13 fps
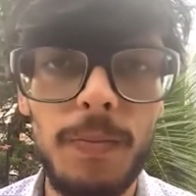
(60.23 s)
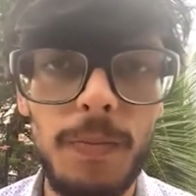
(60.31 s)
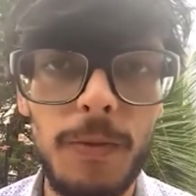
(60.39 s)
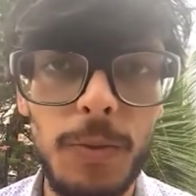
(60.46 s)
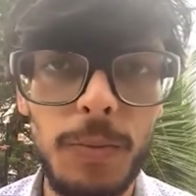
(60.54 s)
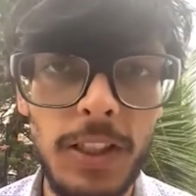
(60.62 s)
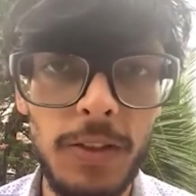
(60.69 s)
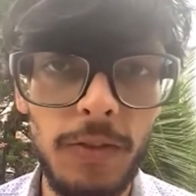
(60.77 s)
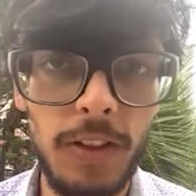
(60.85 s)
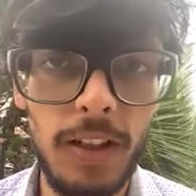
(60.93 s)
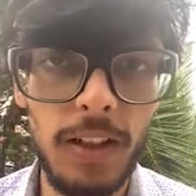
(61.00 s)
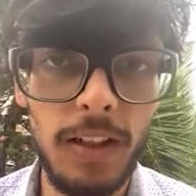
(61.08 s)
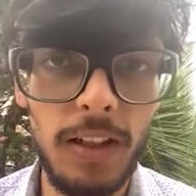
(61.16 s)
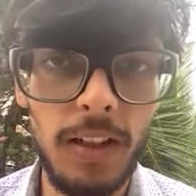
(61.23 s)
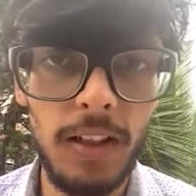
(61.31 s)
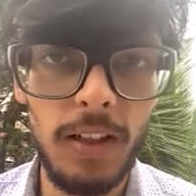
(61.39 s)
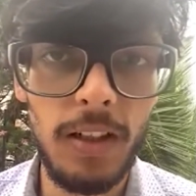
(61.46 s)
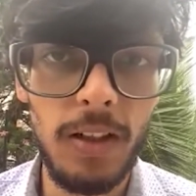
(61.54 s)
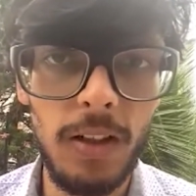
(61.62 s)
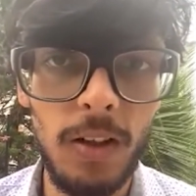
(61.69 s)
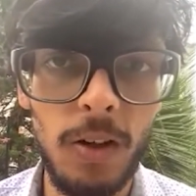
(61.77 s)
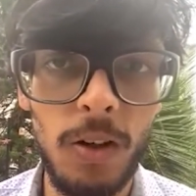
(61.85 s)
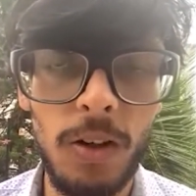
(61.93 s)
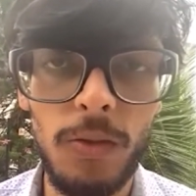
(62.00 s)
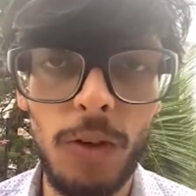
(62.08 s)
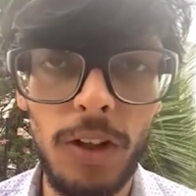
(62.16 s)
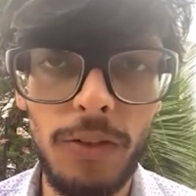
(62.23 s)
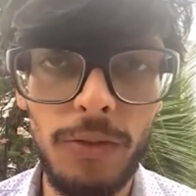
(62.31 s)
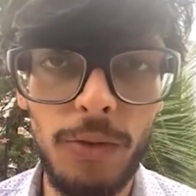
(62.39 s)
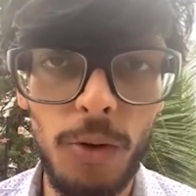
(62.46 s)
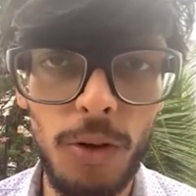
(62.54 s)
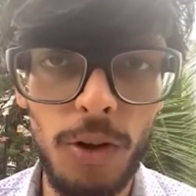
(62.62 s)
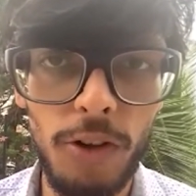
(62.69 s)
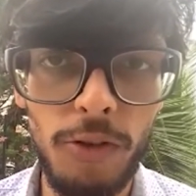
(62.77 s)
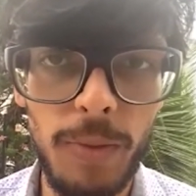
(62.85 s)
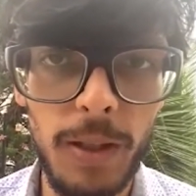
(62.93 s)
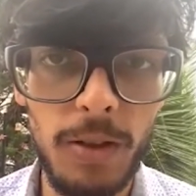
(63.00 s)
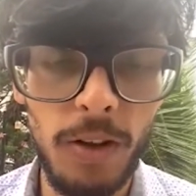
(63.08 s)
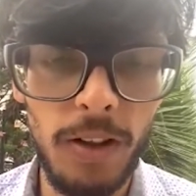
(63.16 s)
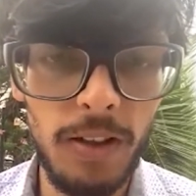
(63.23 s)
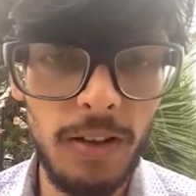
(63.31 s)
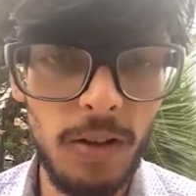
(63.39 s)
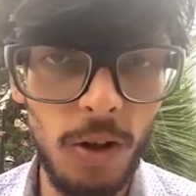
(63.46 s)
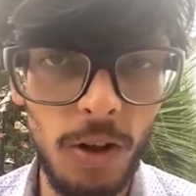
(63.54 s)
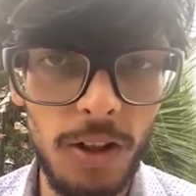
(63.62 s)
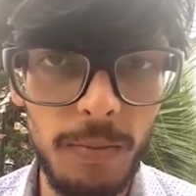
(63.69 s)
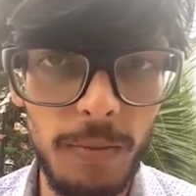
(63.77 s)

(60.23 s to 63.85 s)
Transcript: specifically on one fork of Bitcoin called